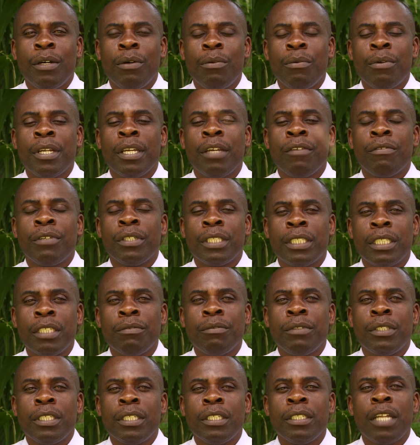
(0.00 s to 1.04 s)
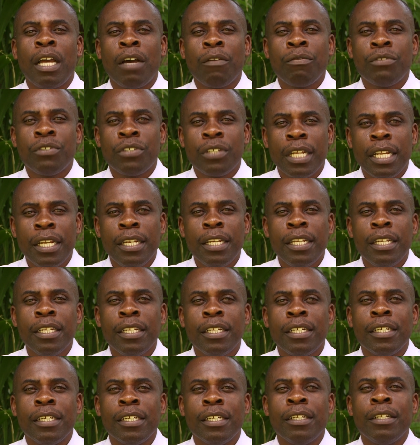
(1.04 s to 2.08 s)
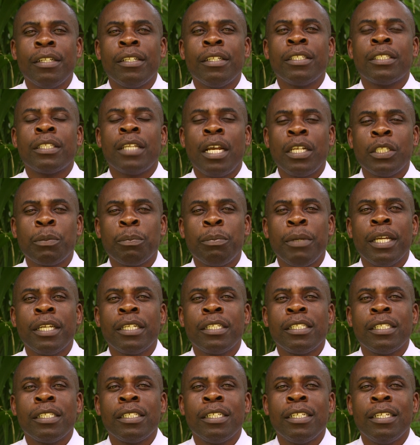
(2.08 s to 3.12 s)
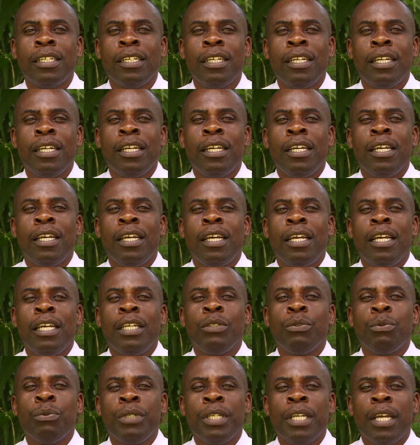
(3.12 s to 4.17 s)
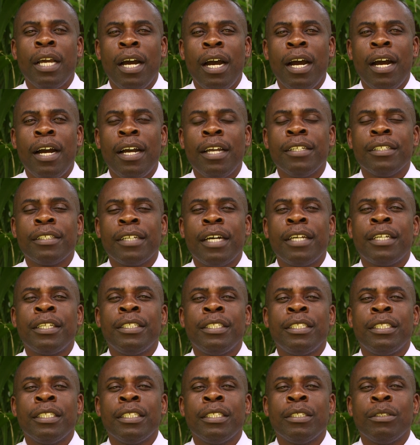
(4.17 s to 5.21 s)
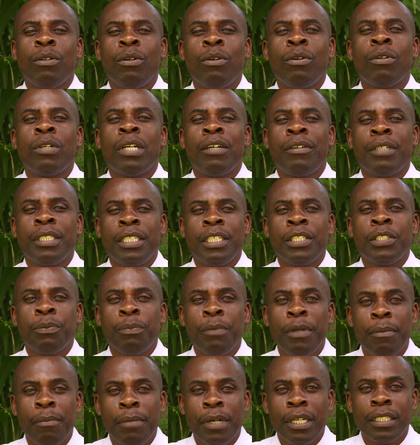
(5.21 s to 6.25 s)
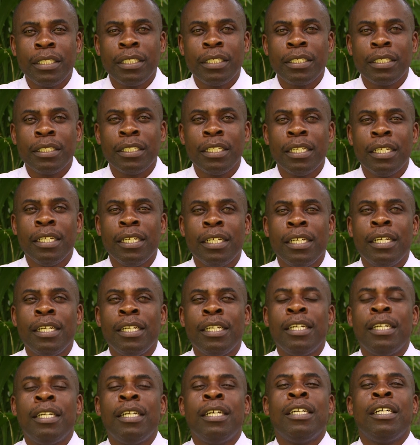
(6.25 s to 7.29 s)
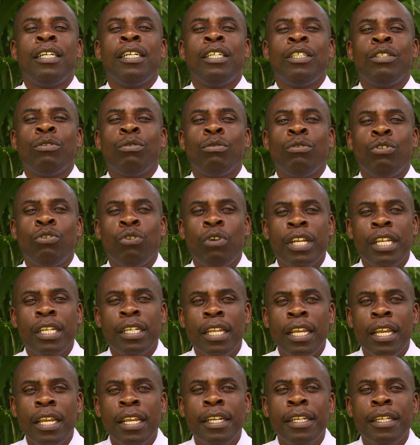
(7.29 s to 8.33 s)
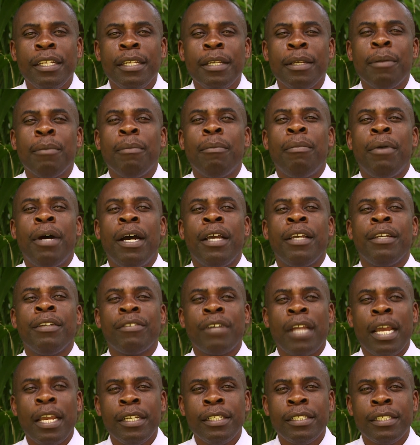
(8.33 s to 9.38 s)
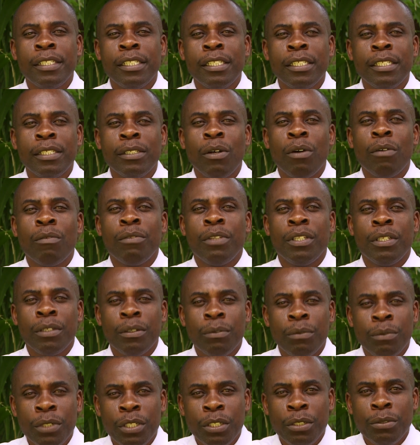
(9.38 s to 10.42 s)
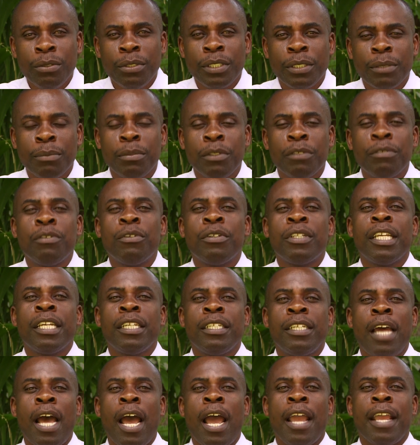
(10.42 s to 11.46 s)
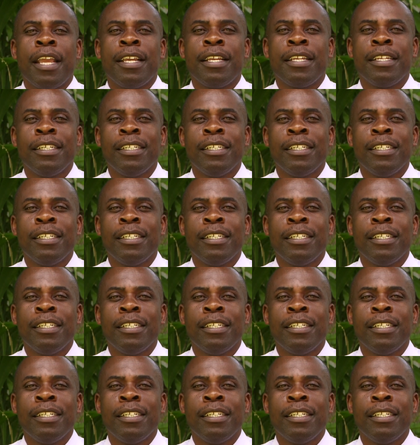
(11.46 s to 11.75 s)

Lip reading: We have received enough training in this aspect, and we are encouraging all our church members to join in by writing of the wills before they die.